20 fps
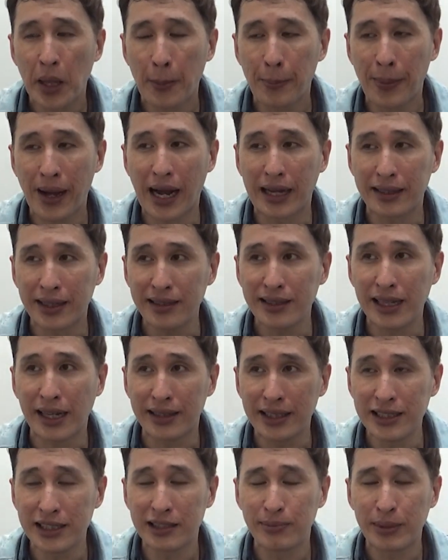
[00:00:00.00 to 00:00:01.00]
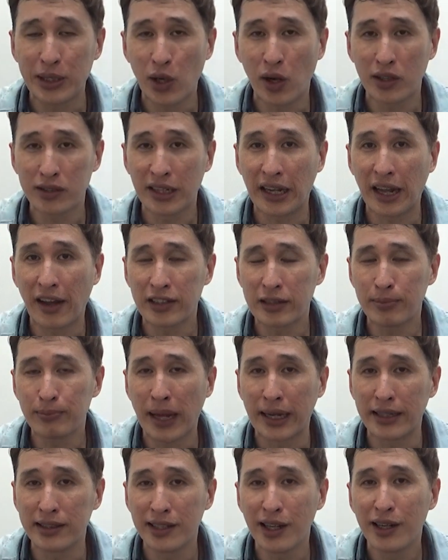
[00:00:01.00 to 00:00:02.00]
But I think that this is because they have
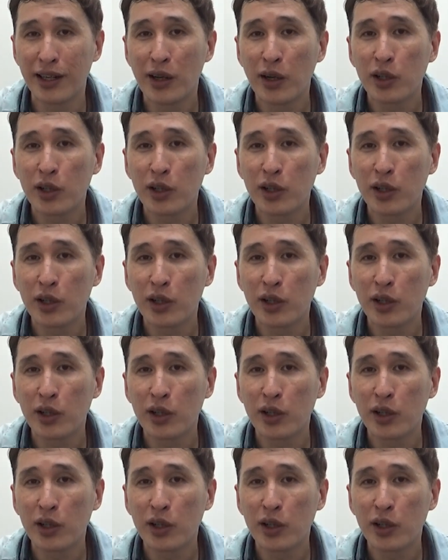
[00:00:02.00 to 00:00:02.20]
spent